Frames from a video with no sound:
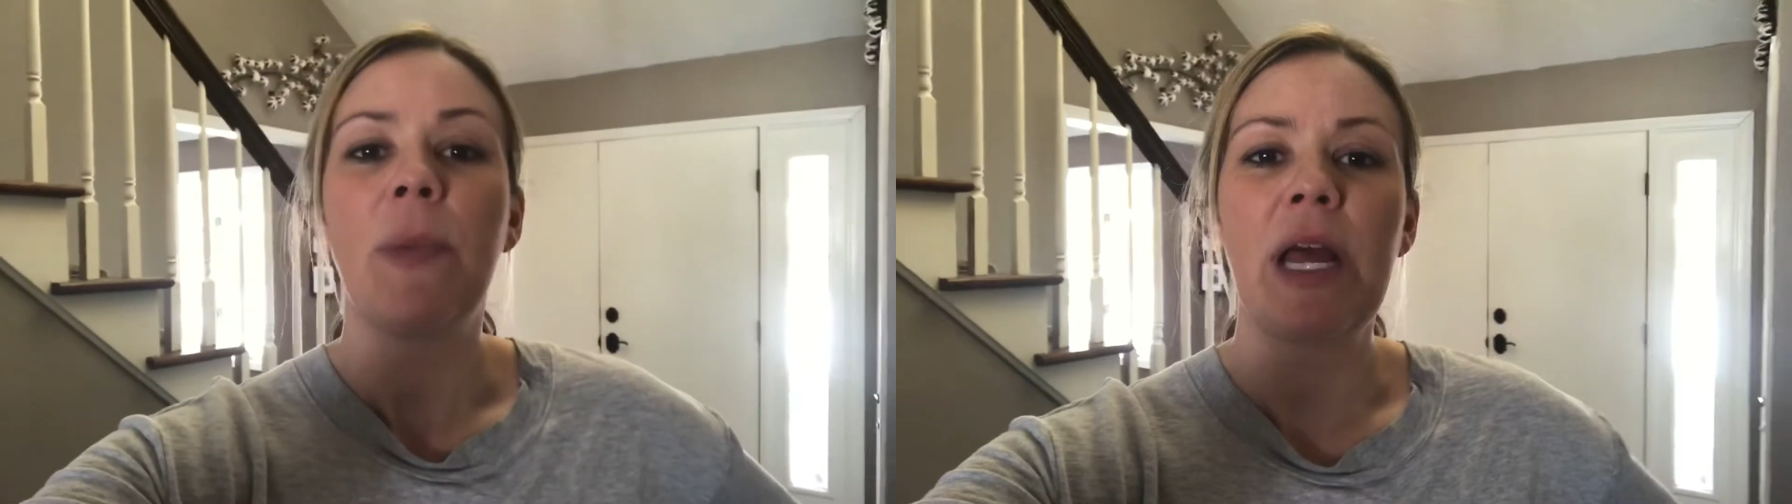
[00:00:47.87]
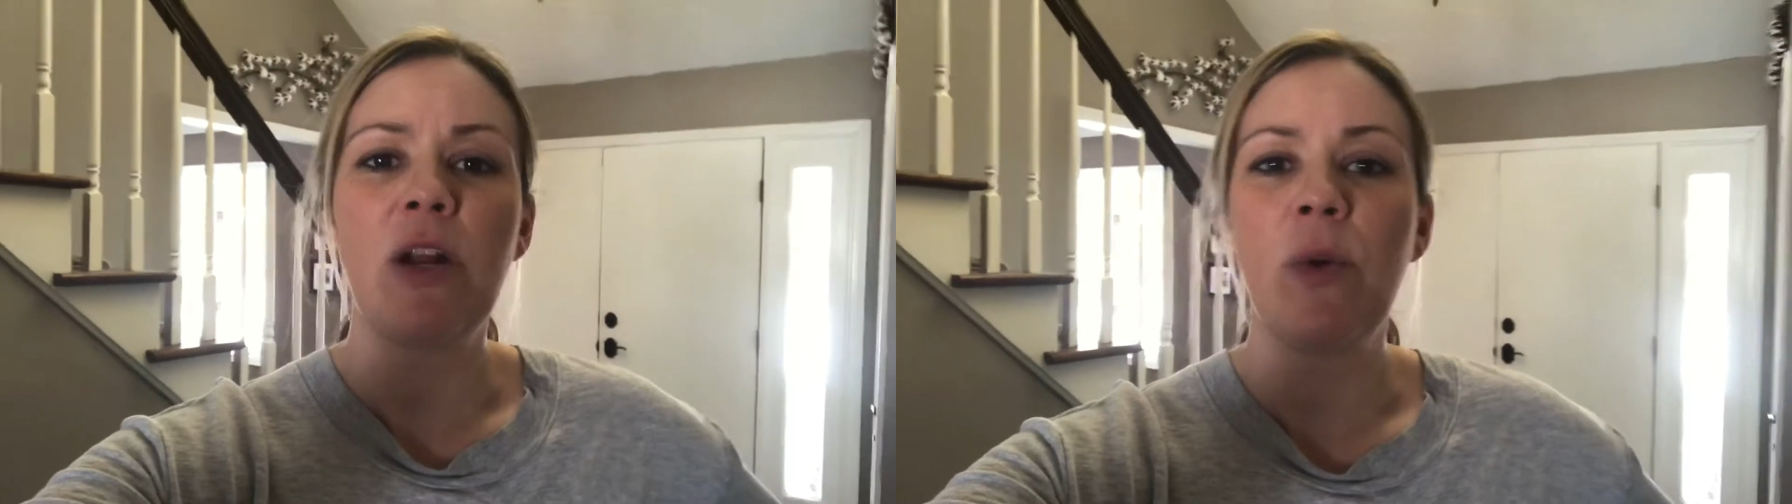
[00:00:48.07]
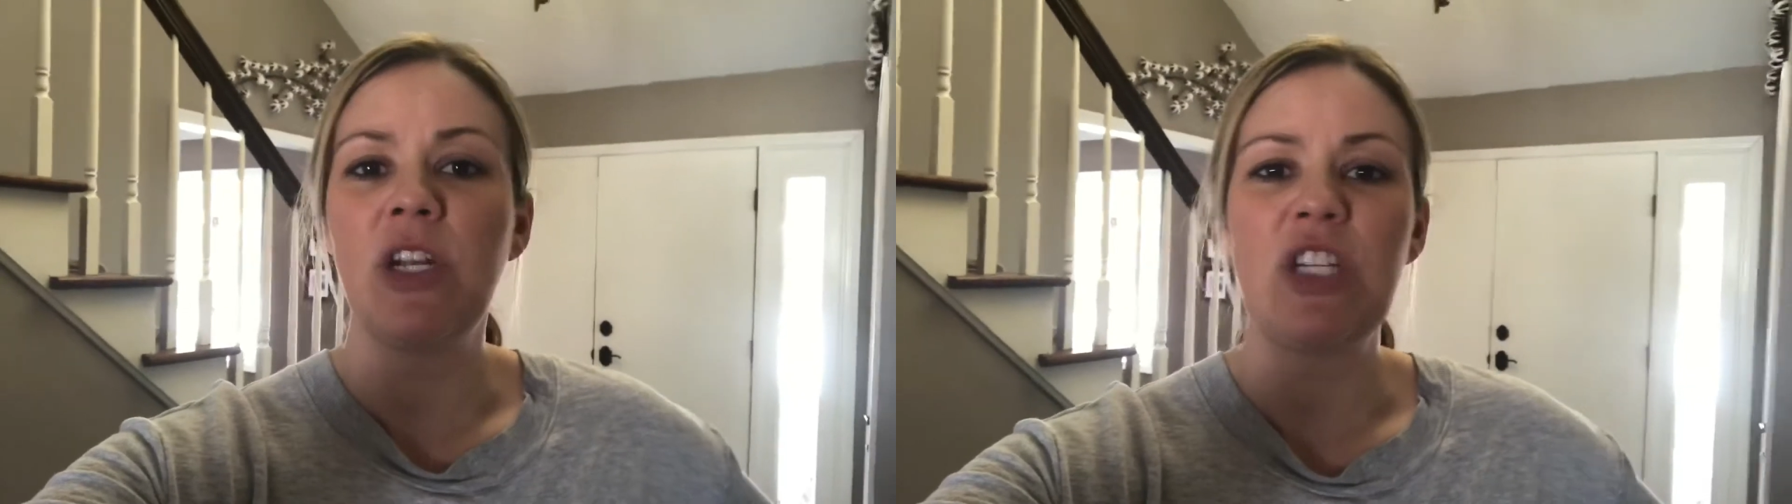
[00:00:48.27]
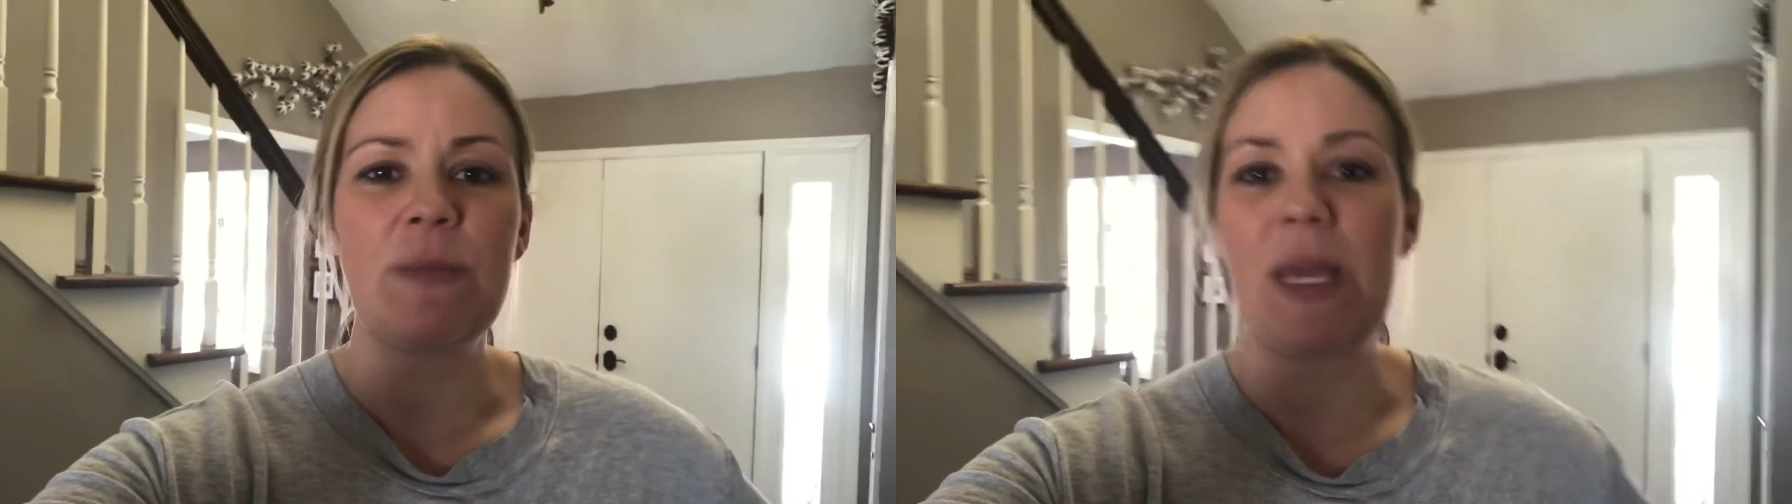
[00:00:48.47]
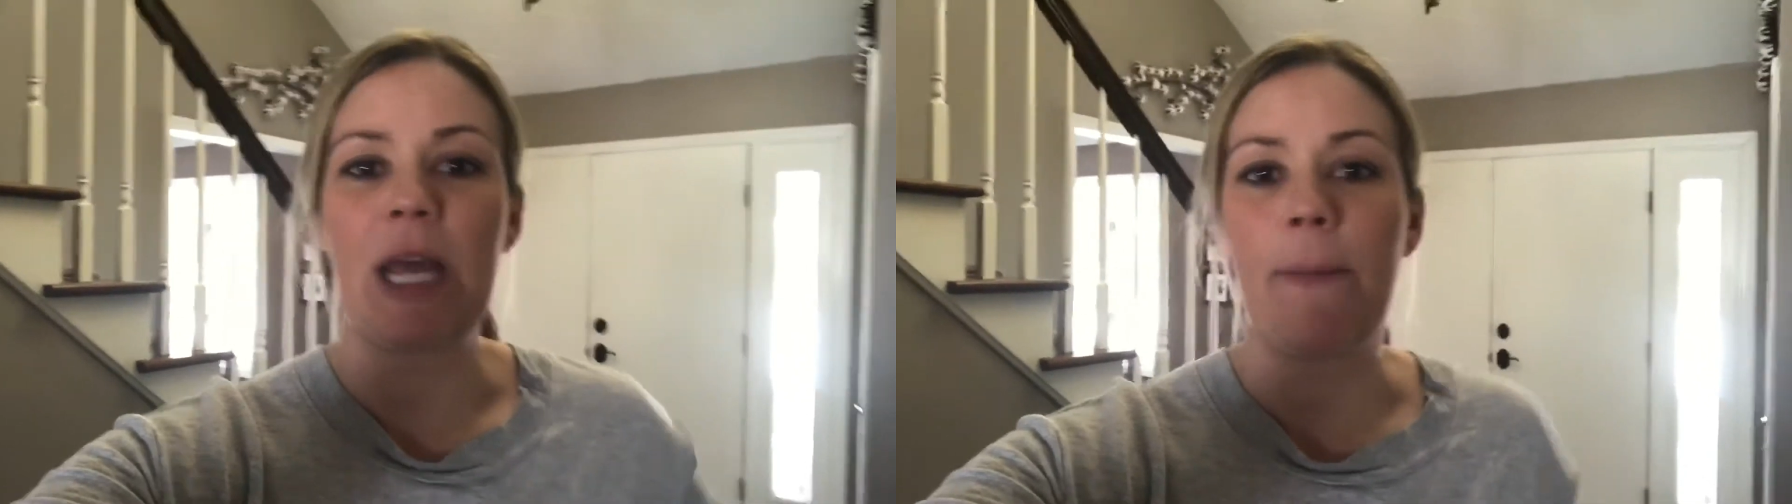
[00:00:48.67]
But I don't wanna
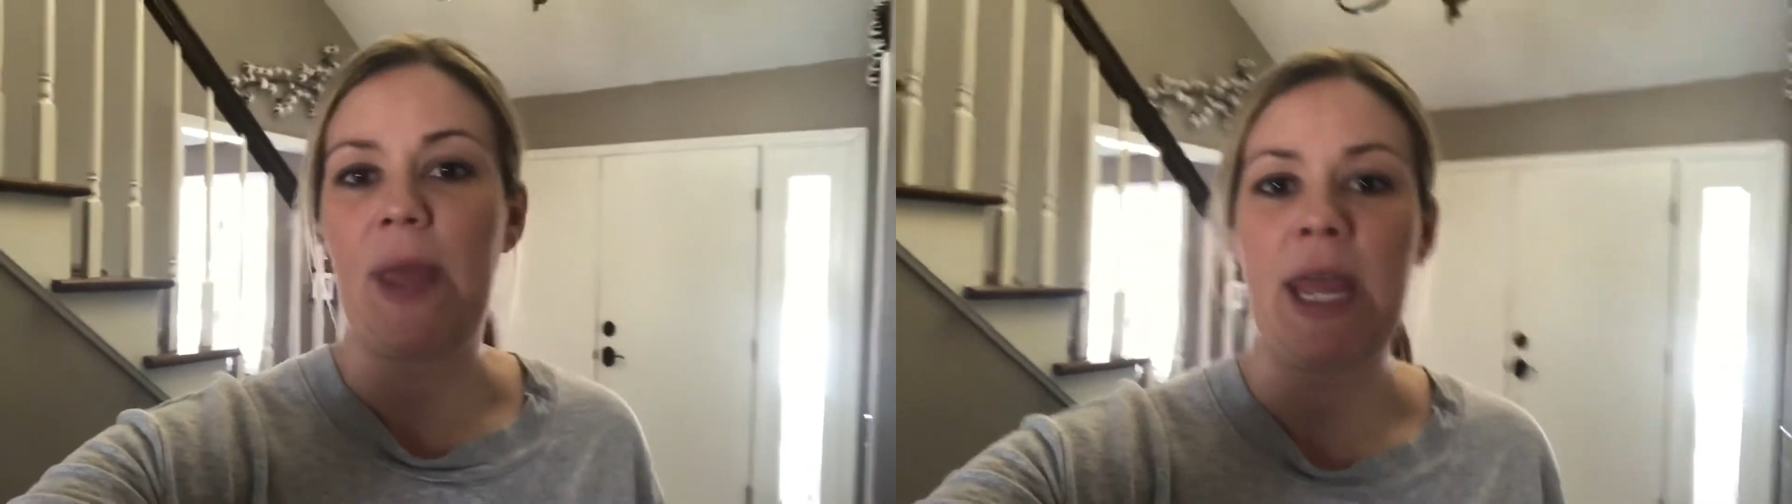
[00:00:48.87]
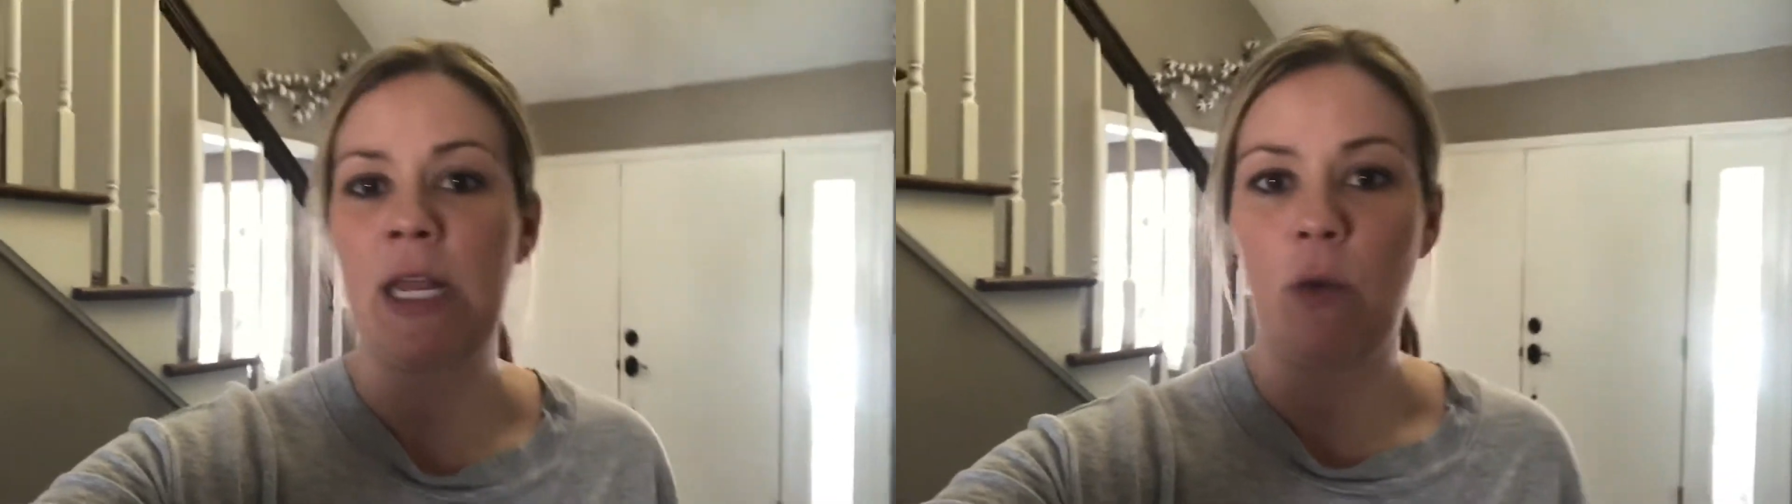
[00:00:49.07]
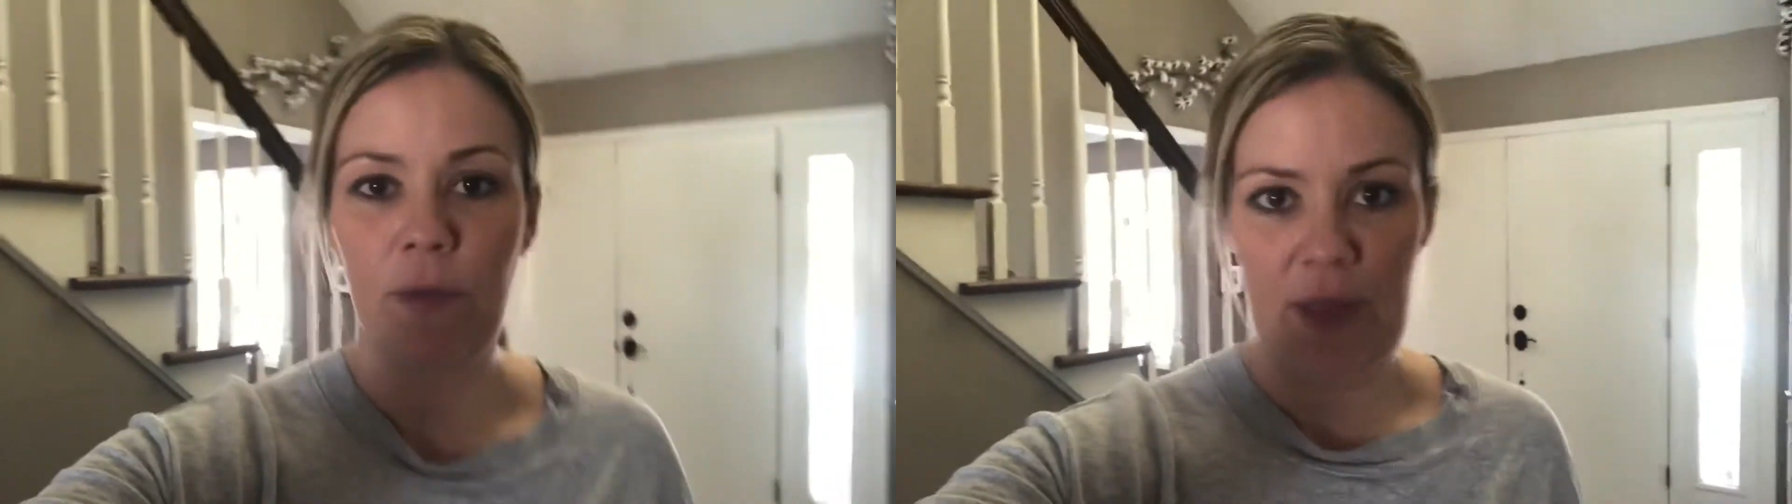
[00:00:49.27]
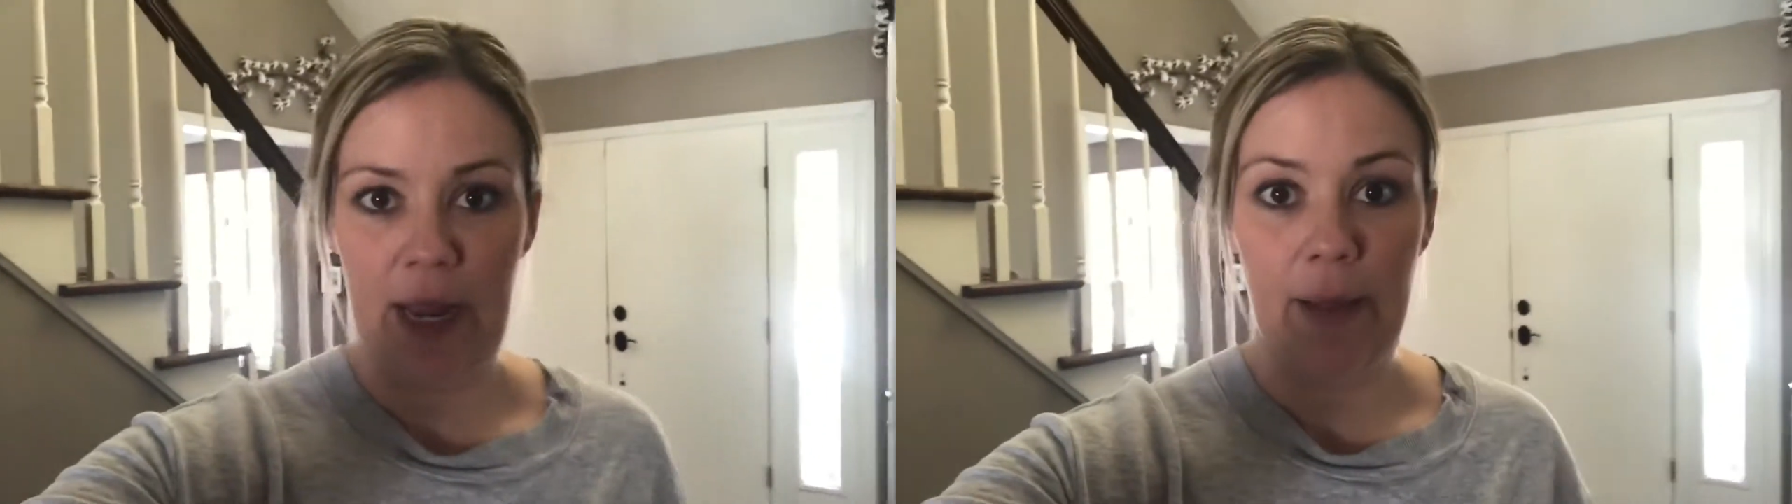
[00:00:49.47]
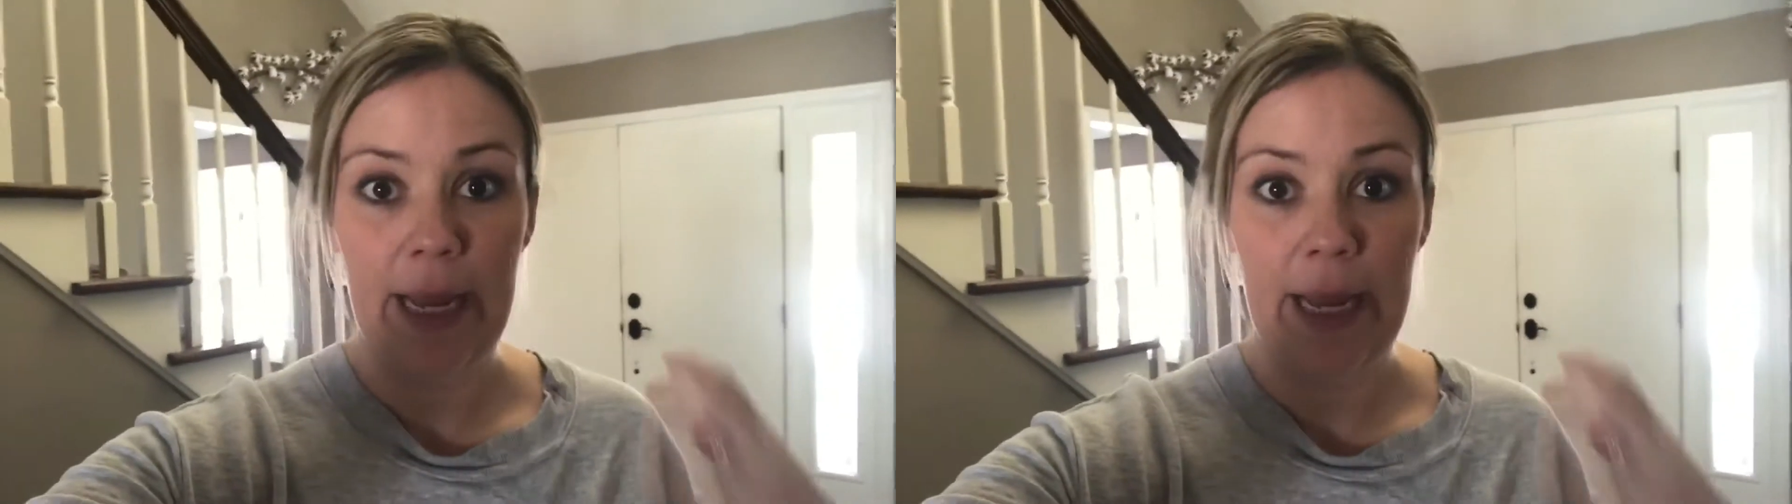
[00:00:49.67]
just pick up any old thing.